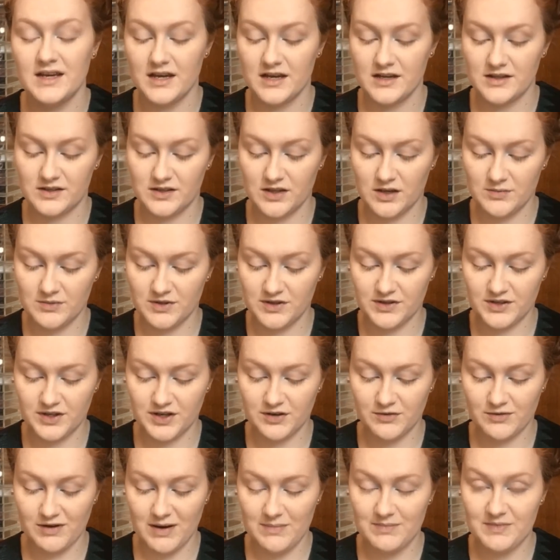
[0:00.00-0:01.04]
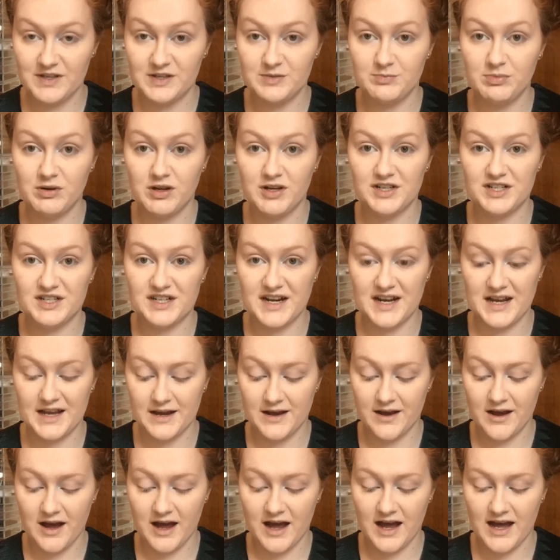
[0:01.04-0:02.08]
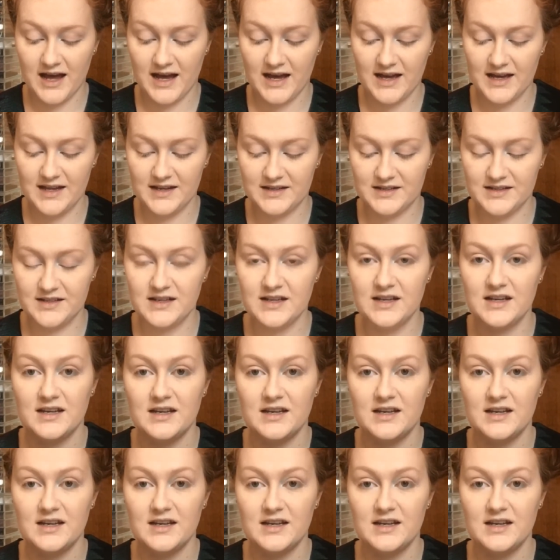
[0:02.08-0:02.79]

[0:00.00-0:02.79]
So I'm just going to grab this blush here, and